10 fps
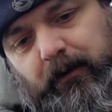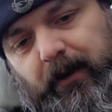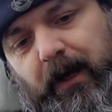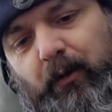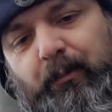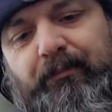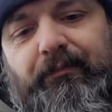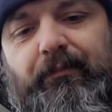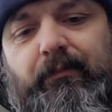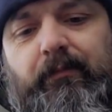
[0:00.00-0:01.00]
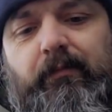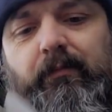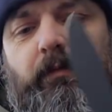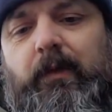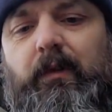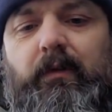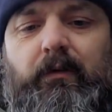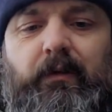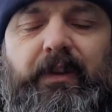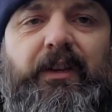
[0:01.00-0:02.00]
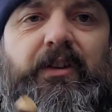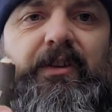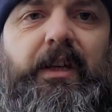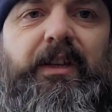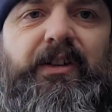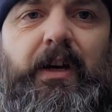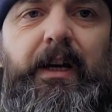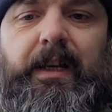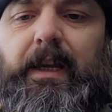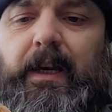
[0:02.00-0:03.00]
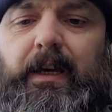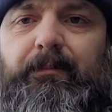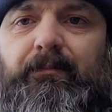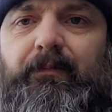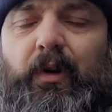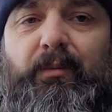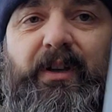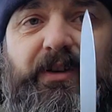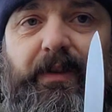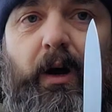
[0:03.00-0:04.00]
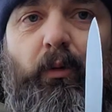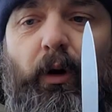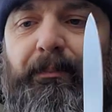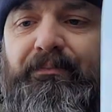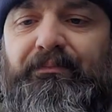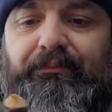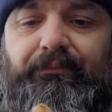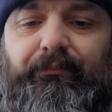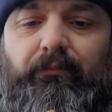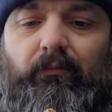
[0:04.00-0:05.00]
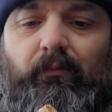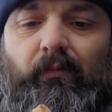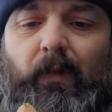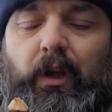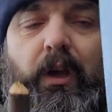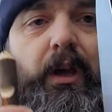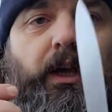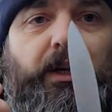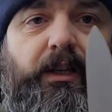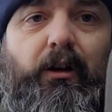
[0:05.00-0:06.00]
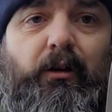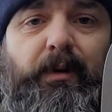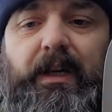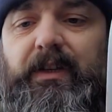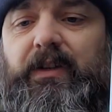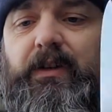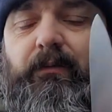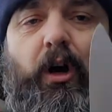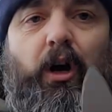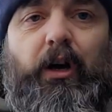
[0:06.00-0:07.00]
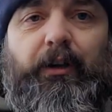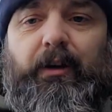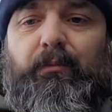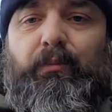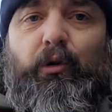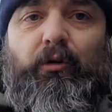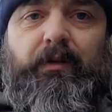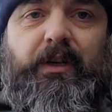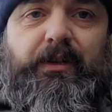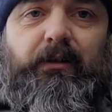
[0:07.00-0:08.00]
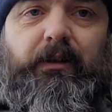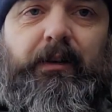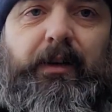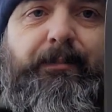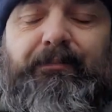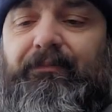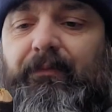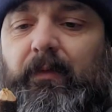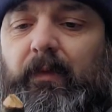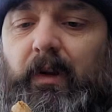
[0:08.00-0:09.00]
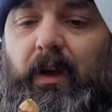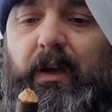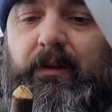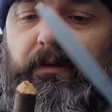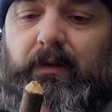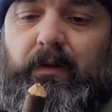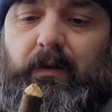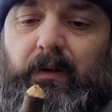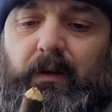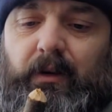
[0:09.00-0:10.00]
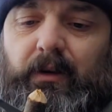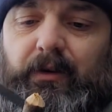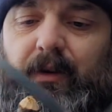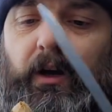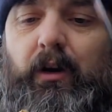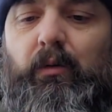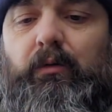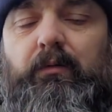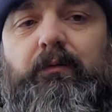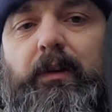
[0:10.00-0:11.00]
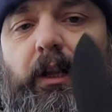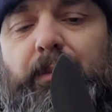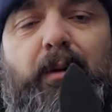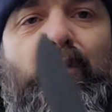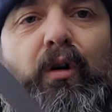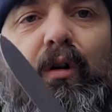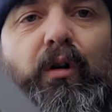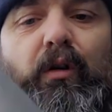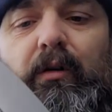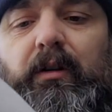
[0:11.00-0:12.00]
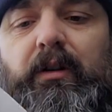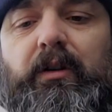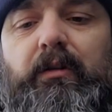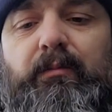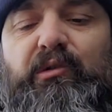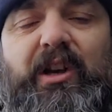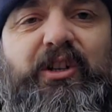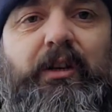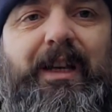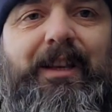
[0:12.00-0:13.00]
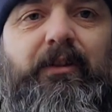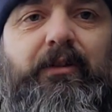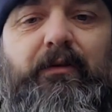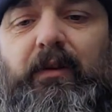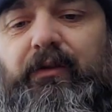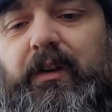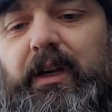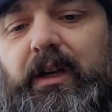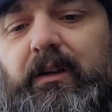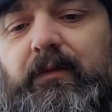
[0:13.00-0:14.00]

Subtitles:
Now, the density inside here, compared to that one, is a little bit harder, but it still did it. Okay, so a little bit more pressure needed on the